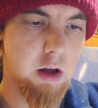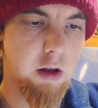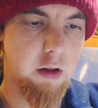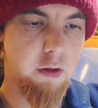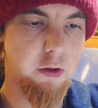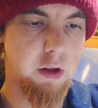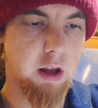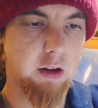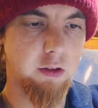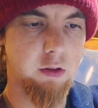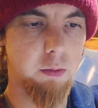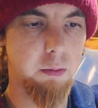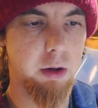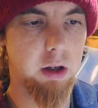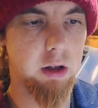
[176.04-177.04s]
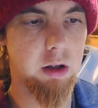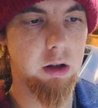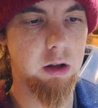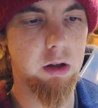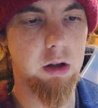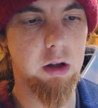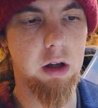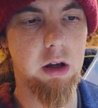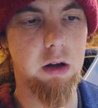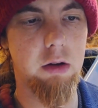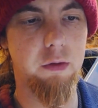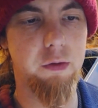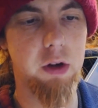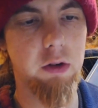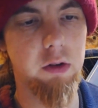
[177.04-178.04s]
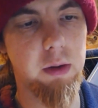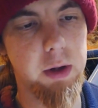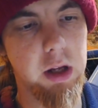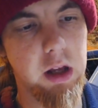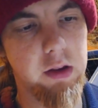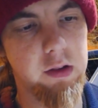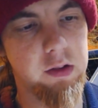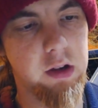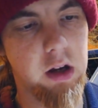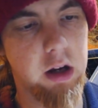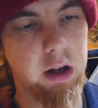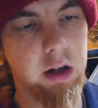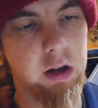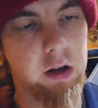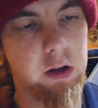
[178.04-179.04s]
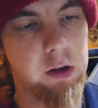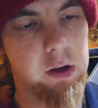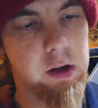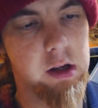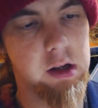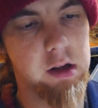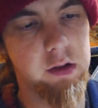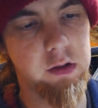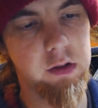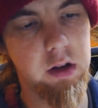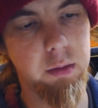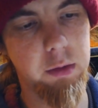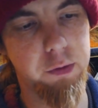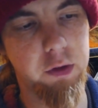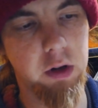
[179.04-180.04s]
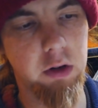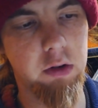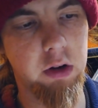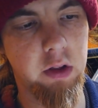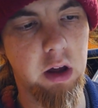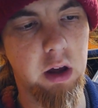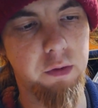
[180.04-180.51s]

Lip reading: things, but if I grab it either side, stick my finger in there.